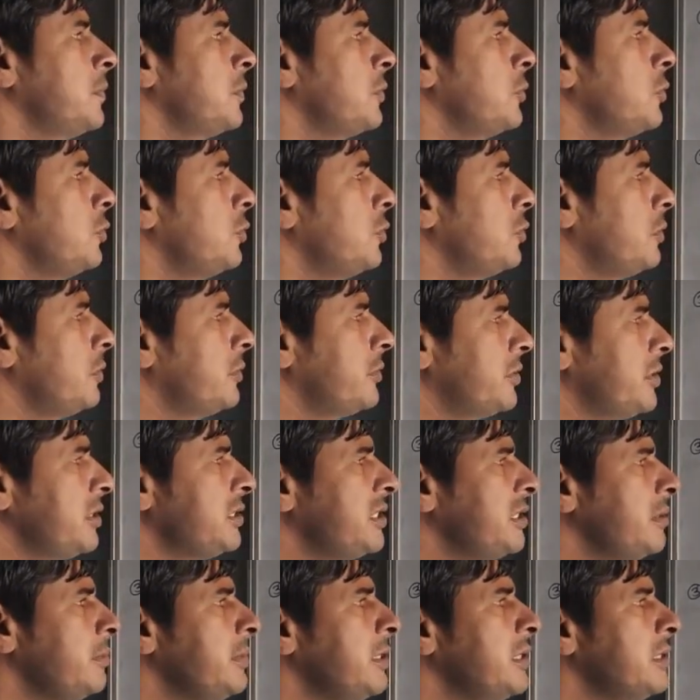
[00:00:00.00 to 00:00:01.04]
So
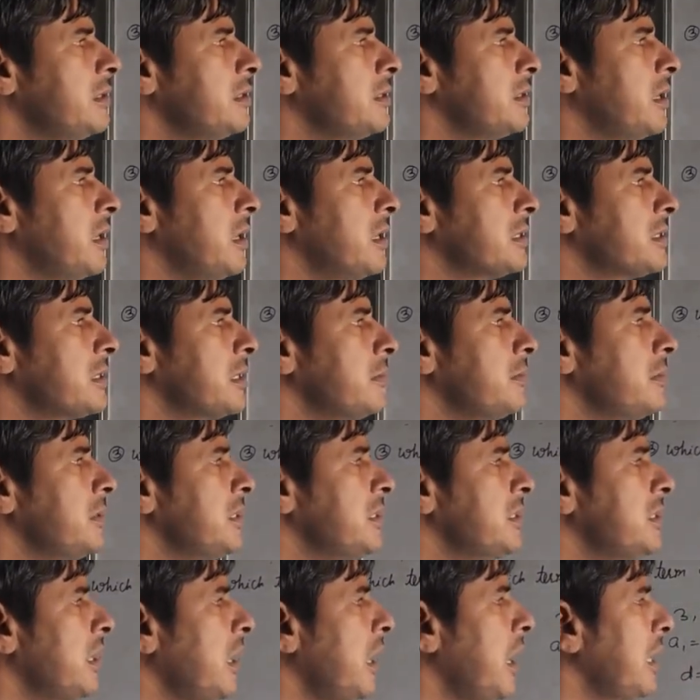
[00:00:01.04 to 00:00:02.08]
this term
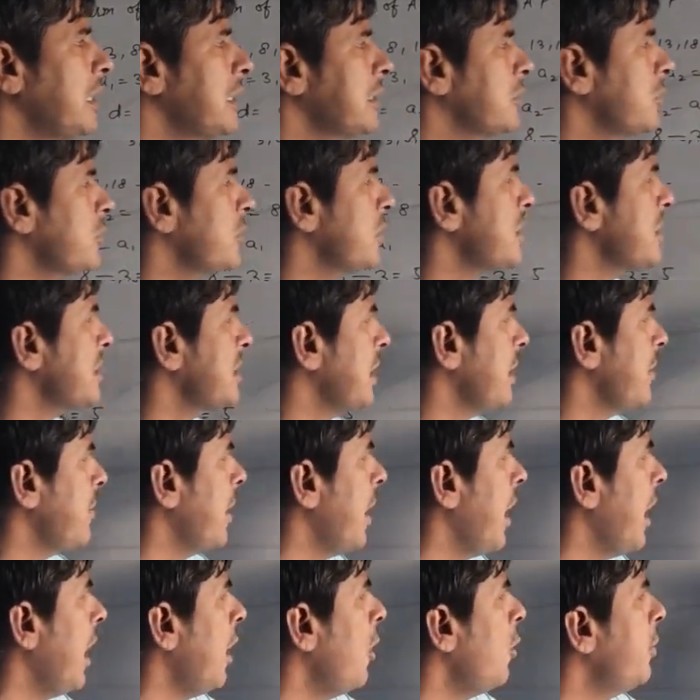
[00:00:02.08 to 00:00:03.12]
is also the
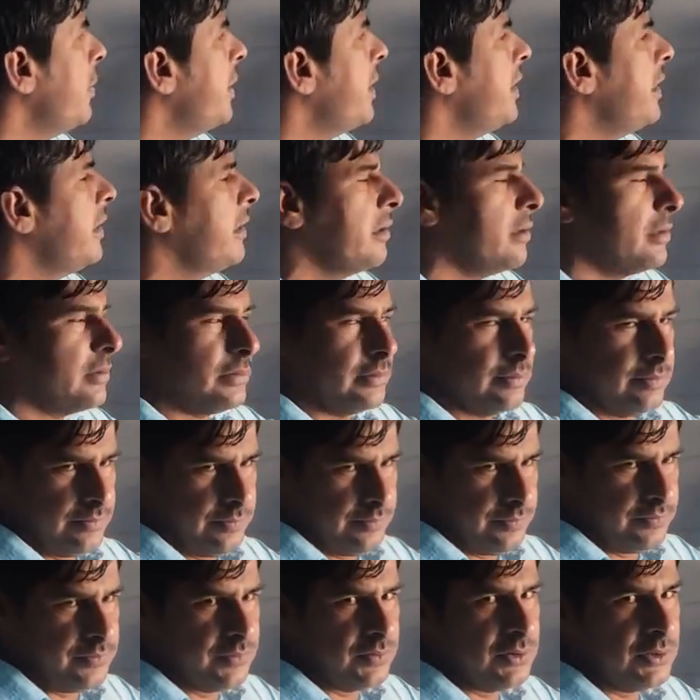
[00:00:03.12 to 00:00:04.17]
same. How many terms?
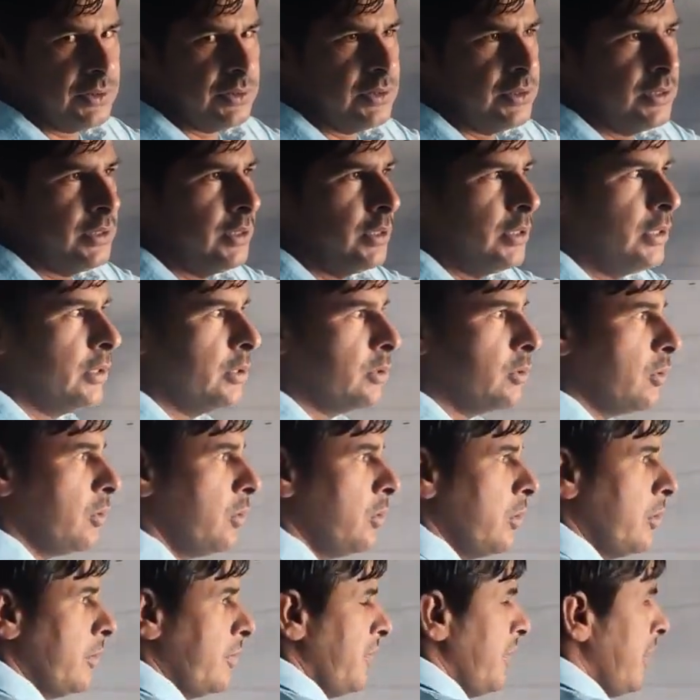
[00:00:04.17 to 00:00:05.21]

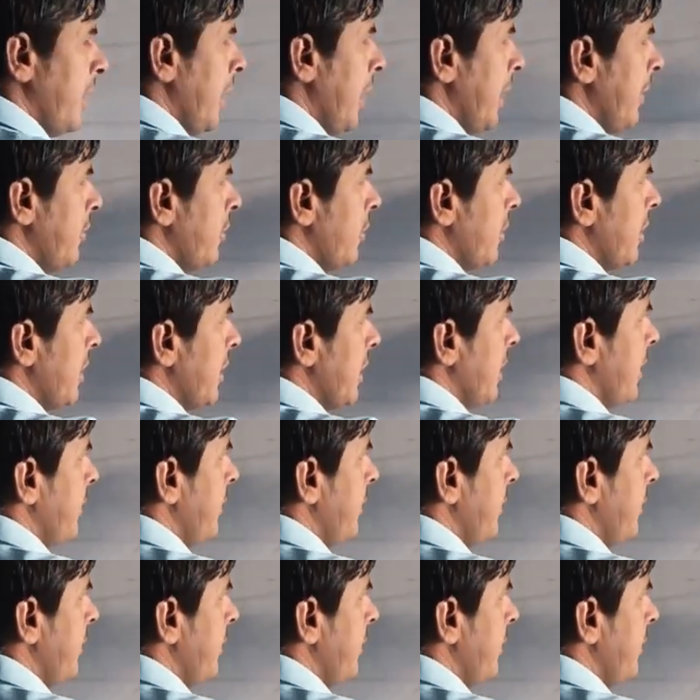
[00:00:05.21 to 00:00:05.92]
So we have already